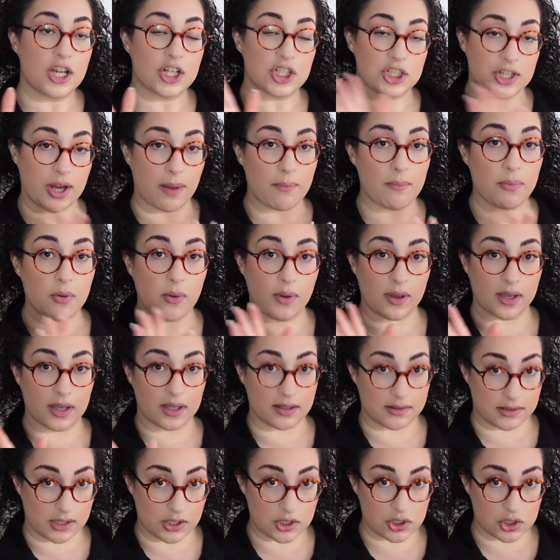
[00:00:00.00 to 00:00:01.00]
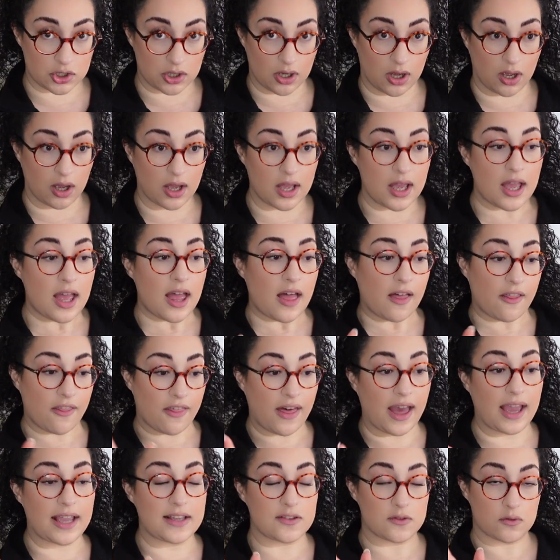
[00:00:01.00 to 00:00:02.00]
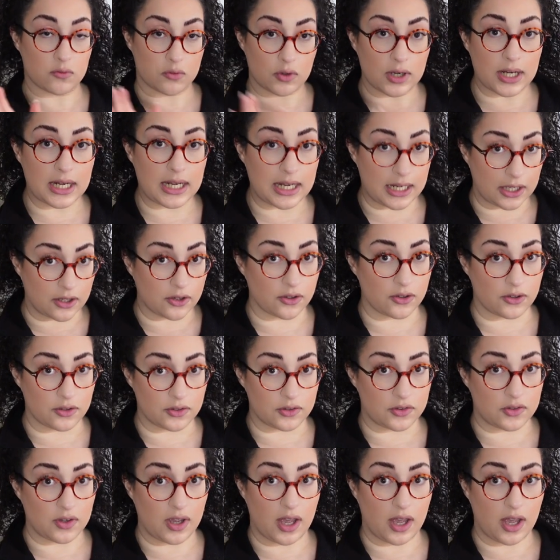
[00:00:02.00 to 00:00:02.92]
shampoo and conditioner, that is really good.